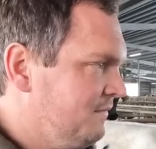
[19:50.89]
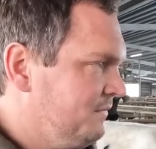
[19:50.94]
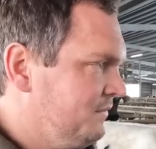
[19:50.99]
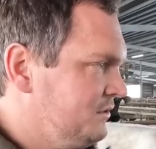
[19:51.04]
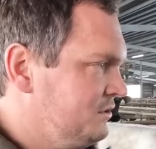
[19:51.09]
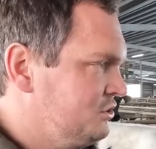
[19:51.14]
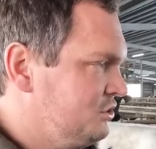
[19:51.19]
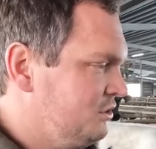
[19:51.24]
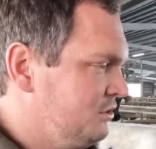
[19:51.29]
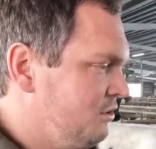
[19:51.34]

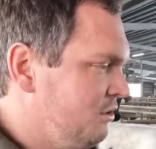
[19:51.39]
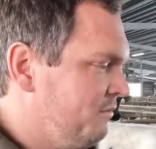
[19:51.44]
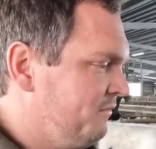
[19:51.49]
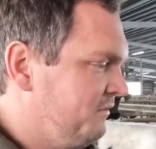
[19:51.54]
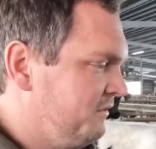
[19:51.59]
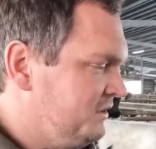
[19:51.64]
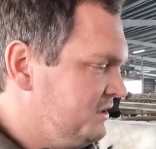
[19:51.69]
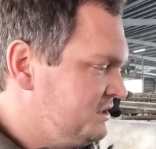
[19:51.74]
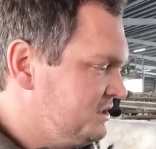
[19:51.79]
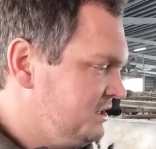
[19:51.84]
should
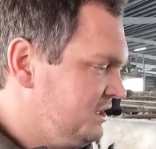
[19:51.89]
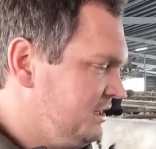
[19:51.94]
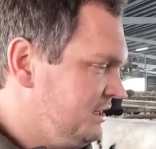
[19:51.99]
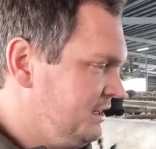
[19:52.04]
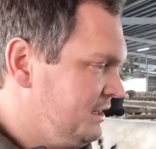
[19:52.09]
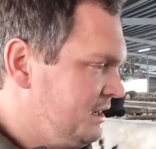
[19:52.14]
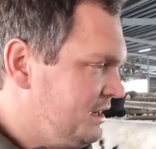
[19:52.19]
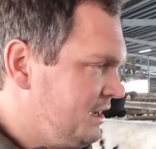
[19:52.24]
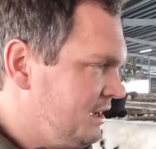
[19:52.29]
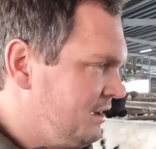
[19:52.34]
hopefully
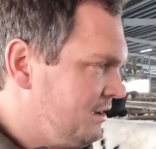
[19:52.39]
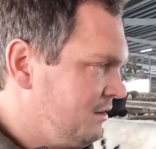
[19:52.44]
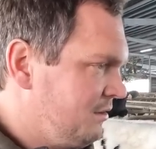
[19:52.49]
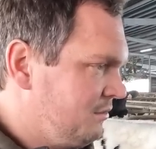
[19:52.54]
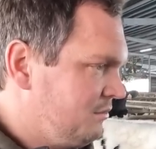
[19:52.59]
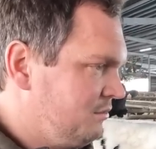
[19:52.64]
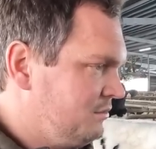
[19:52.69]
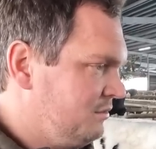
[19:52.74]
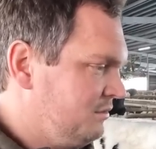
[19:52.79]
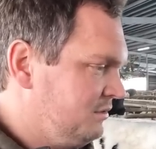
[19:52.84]
see
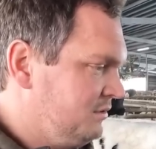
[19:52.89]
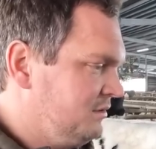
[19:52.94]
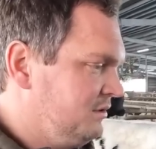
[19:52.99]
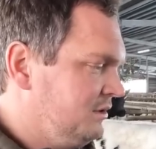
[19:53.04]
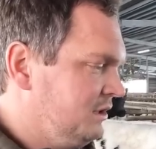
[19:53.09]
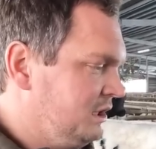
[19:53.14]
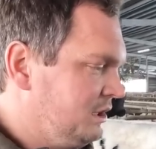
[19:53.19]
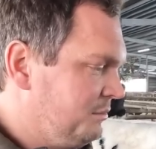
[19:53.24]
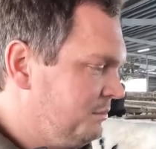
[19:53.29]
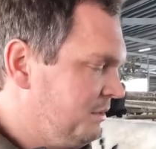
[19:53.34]
a
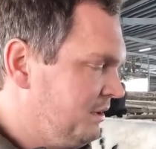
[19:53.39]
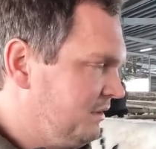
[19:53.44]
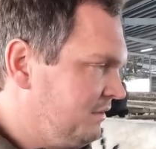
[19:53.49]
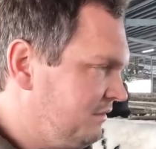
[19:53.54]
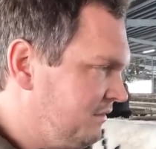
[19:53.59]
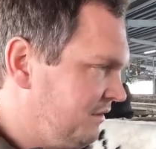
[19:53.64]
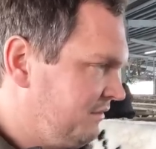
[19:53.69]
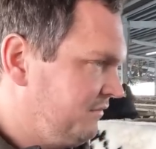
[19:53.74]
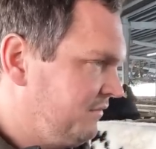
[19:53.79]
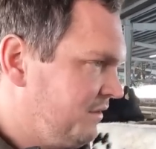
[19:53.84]
little bit
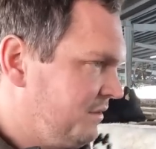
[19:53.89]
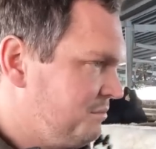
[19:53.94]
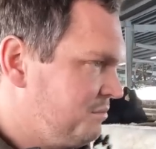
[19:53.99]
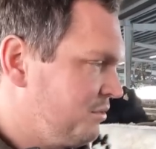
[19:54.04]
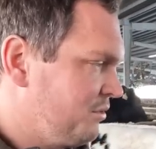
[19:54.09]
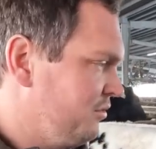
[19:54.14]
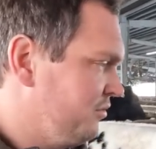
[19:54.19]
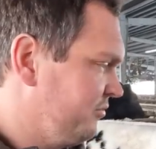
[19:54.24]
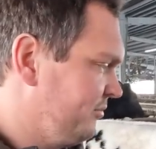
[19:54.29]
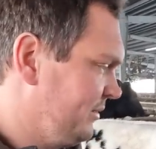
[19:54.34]
of
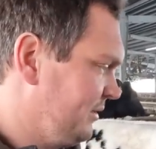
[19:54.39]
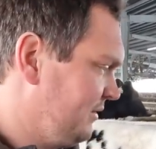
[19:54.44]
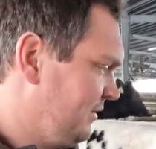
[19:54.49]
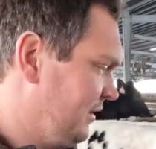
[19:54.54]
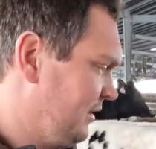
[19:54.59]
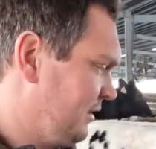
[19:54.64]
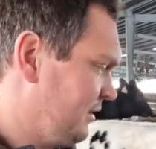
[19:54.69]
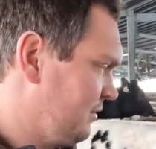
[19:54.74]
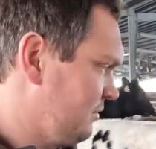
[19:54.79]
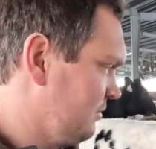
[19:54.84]
improvement
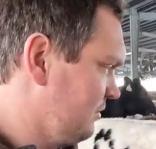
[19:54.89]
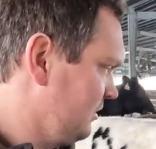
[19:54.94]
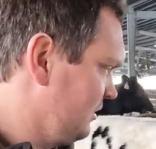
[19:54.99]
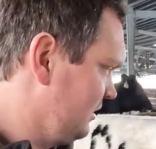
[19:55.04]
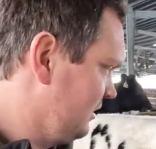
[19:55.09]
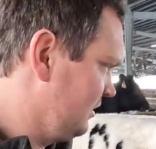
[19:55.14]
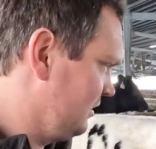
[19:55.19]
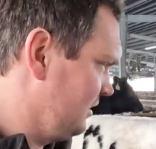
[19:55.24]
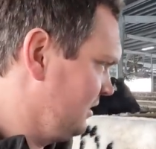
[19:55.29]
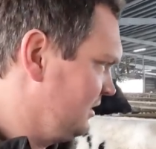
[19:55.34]
here.
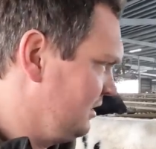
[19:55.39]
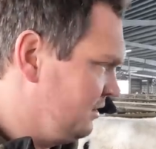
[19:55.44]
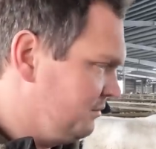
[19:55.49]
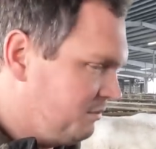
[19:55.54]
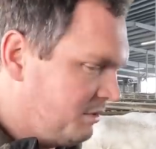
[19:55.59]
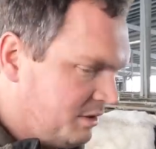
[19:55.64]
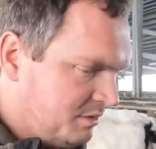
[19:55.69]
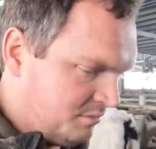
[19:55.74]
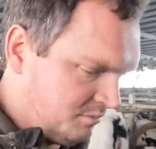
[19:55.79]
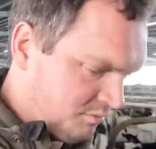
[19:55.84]

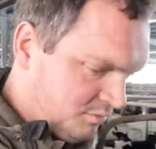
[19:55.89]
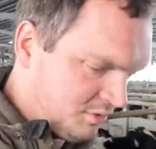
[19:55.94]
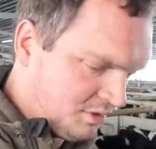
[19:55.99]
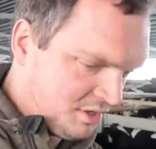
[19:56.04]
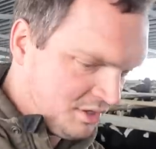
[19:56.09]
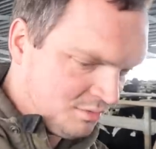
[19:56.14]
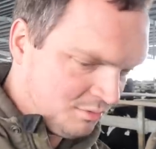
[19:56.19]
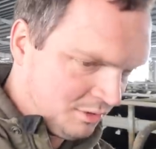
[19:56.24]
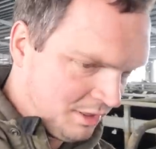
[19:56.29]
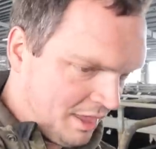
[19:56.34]
But
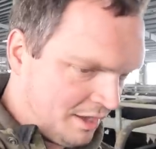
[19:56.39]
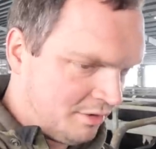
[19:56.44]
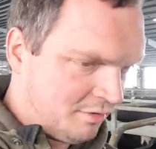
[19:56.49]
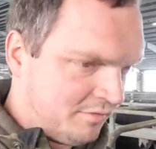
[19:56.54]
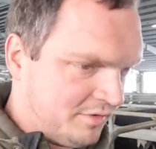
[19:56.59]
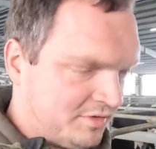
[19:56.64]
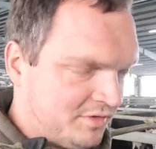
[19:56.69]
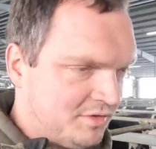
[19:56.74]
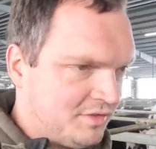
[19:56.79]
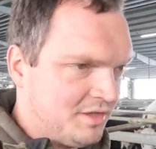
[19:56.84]
we'll head
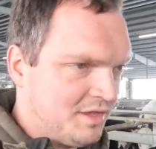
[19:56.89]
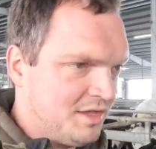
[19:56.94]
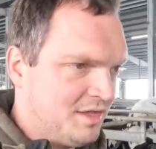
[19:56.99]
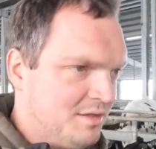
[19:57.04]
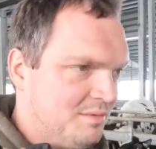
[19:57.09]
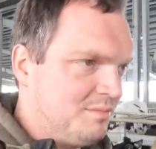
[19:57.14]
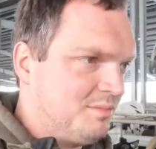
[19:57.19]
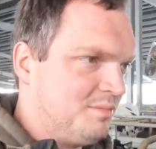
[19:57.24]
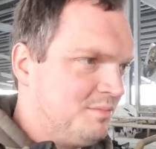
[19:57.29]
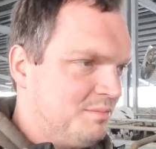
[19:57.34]
over to
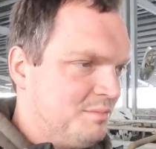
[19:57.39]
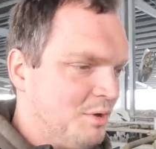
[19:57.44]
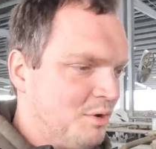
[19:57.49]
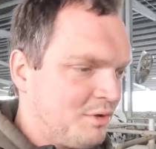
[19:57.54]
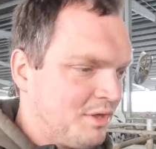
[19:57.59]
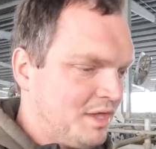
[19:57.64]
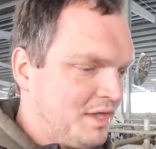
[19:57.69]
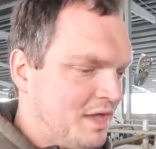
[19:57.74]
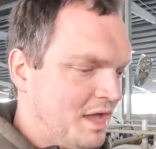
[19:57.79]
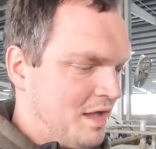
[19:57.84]
the
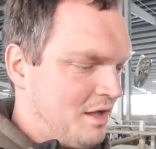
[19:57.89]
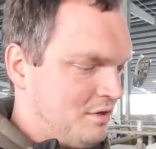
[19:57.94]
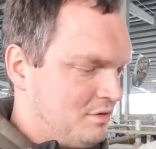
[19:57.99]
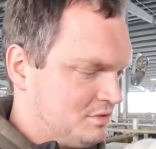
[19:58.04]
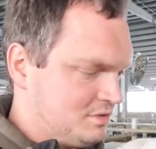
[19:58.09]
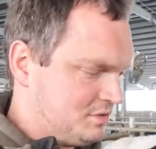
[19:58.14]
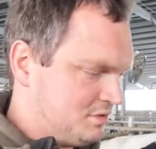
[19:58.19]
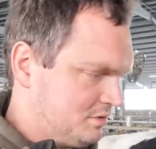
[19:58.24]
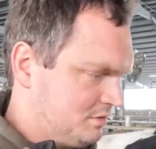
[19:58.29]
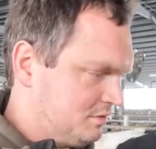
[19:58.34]
milking
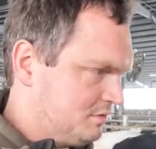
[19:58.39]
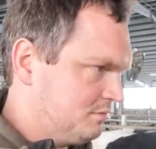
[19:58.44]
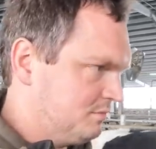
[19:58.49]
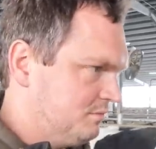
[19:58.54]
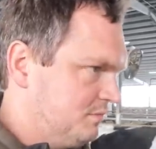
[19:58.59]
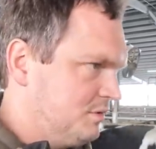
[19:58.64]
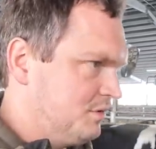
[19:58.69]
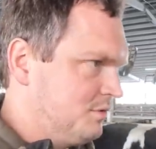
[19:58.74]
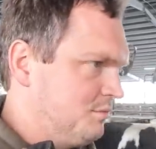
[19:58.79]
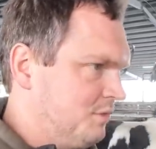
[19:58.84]
cows.
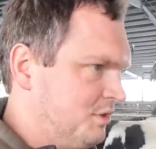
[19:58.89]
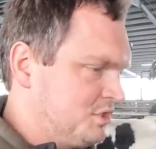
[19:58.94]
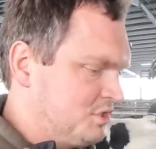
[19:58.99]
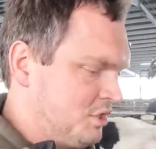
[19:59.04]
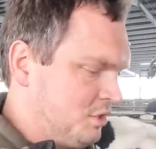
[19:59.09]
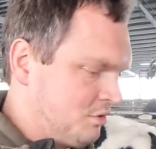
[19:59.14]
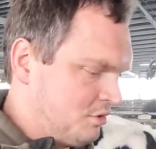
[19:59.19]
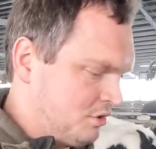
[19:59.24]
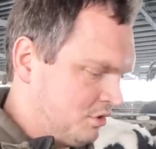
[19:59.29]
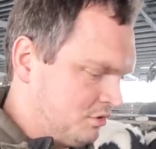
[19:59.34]
Watch
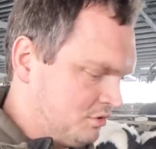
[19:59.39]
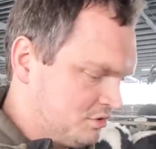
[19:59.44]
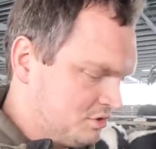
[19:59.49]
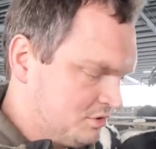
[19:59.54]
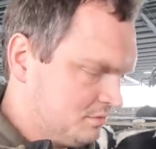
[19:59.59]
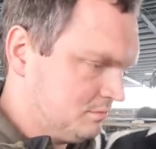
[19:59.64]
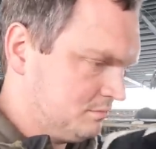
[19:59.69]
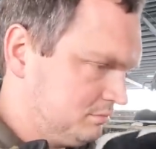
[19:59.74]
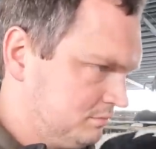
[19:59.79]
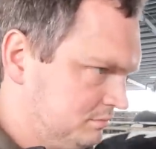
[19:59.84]
out, girls.
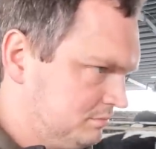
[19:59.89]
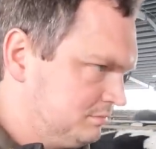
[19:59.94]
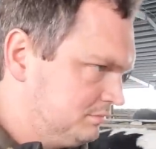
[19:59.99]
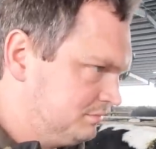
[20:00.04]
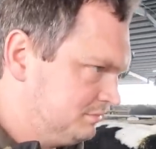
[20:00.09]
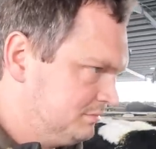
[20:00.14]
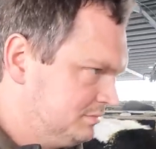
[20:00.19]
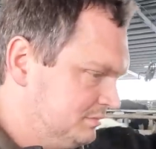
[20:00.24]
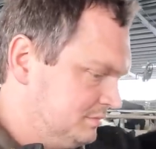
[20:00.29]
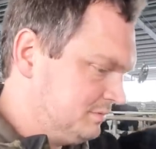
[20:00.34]

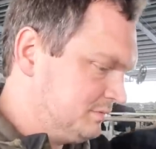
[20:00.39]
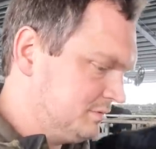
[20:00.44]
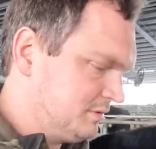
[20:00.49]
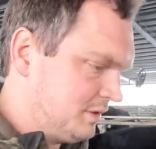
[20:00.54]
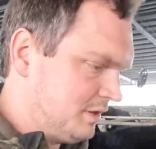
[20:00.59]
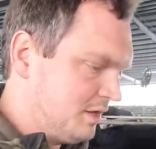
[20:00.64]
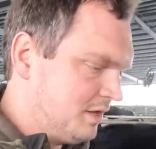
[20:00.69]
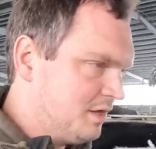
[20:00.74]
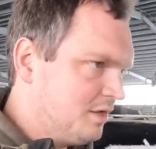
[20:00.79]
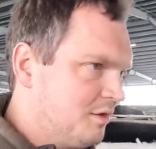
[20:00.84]

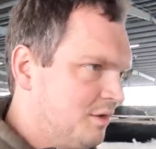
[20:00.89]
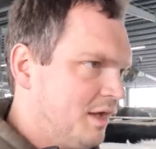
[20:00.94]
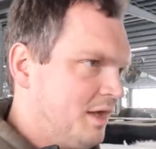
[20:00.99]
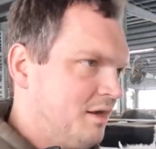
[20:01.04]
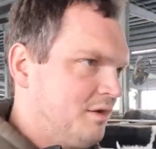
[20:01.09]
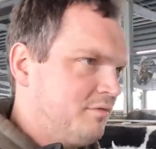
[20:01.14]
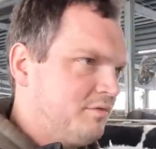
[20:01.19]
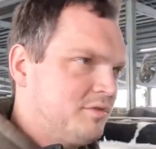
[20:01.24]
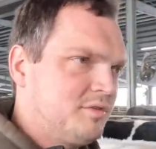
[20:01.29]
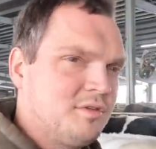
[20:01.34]
head
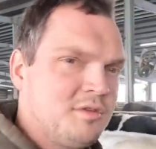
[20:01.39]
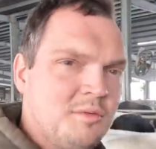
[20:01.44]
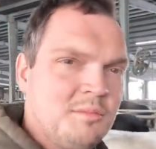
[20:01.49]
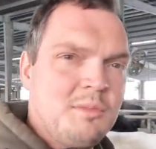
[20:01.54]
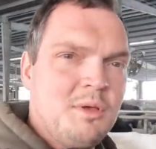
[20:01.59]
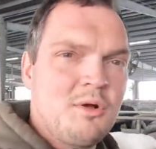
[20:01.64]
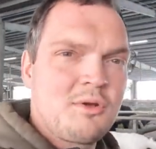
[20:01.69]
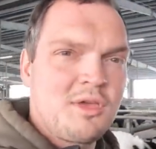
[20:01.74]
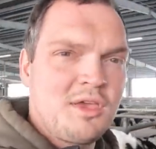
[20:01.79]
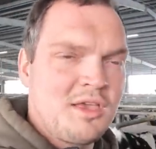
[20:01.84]
over to the
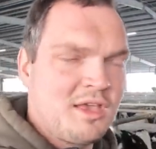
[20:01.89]
milking